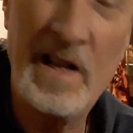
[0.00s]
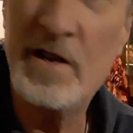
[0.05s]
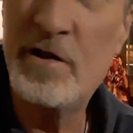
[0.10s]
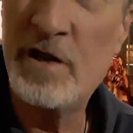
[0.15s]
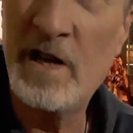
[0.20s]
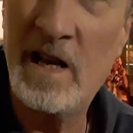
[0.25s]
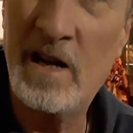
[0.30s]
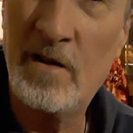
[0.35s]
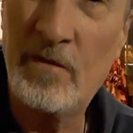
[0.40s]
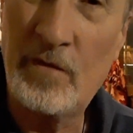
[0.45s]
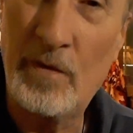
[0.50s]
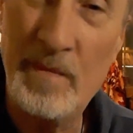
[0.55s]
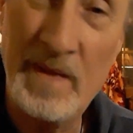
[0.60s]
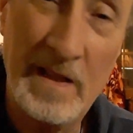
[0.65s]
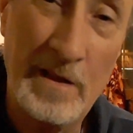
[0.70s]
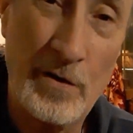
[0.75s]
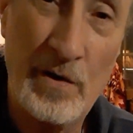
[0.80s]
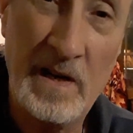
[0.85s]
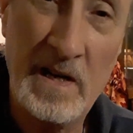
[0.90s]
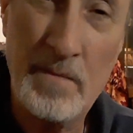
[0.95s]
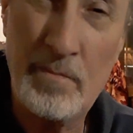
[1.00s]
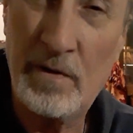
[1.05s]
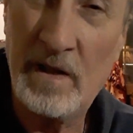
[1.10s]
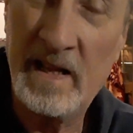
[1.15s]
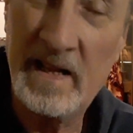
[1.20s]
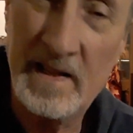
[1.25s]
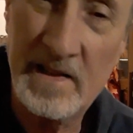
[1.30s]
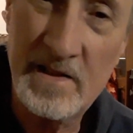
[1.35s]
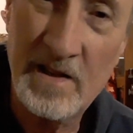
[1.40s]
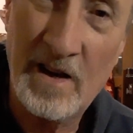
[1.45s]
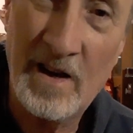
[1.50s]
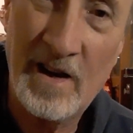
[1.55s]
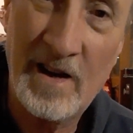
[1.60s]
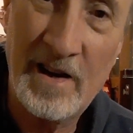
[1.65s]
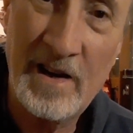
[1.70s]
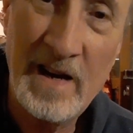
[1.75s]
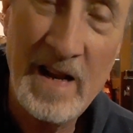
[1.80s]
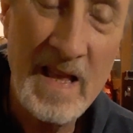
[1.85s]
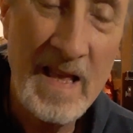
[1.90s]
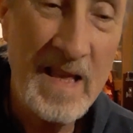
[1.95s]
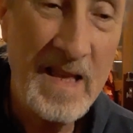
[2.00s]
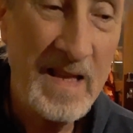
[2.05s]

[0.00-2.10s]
channel for me learning to play guitar.